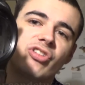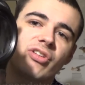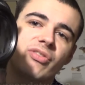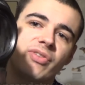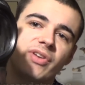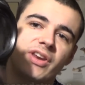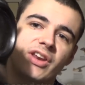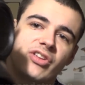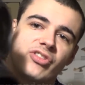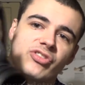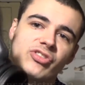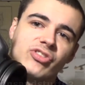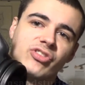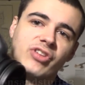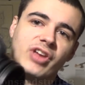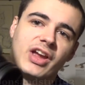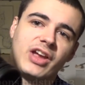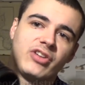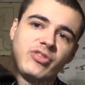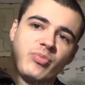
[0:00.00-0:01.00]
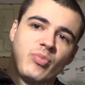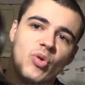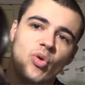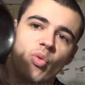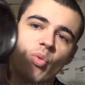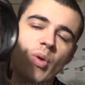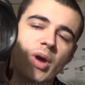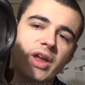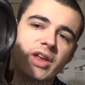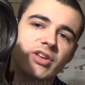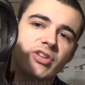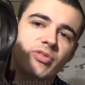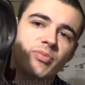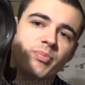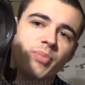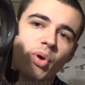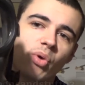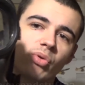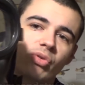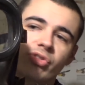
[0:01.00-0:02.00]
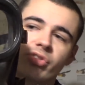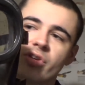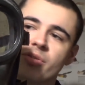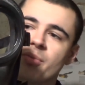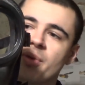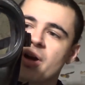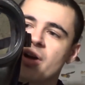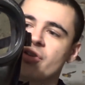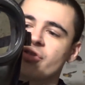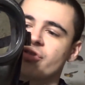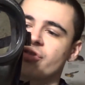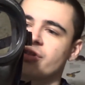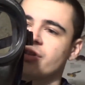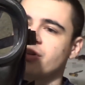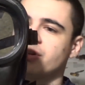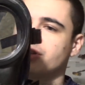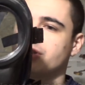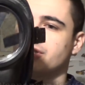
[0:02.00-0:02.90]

I think that's just because it adds more weight and bulk to the mask.